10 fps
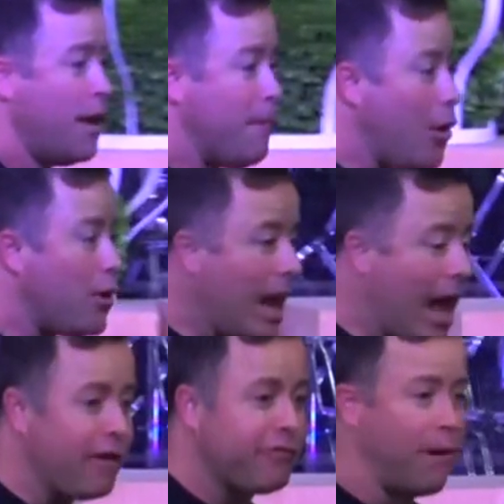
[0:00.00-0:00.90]
my own
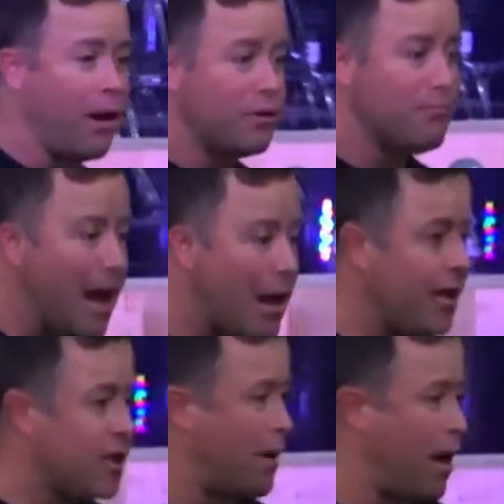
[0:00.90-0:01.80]
life, my own
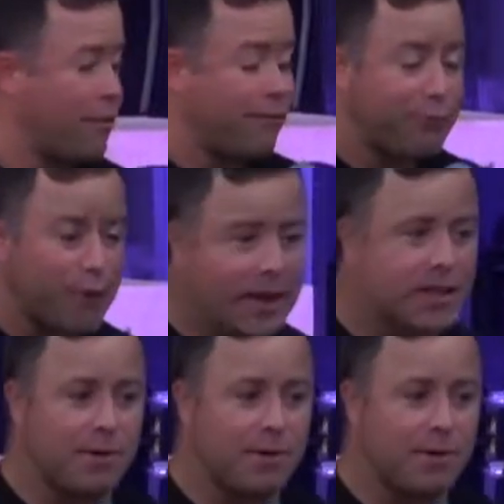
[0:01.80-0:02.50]
marriage, my own friends,